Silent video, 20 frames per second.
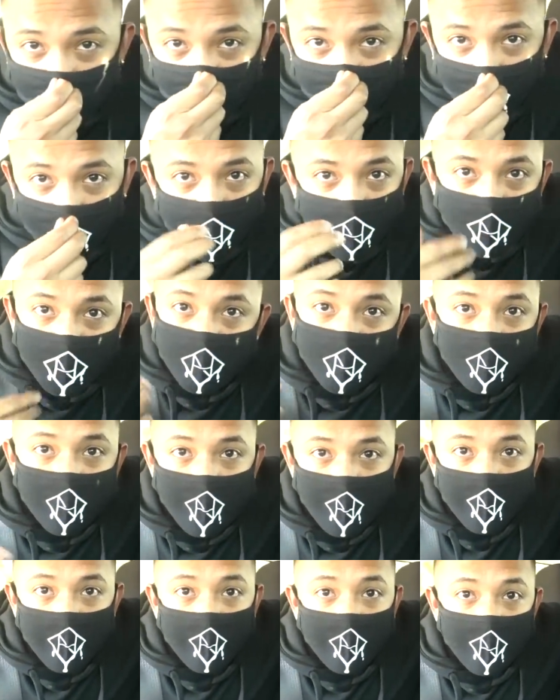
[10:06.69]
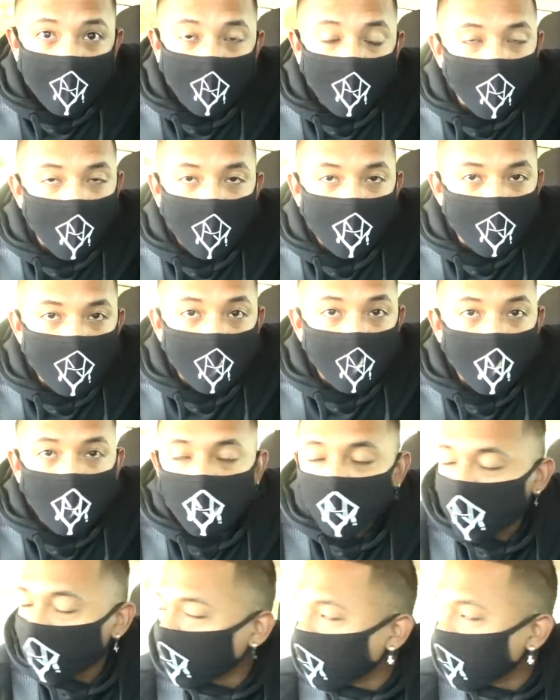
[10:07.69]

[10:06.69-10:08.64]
I just Panic. can't sleep.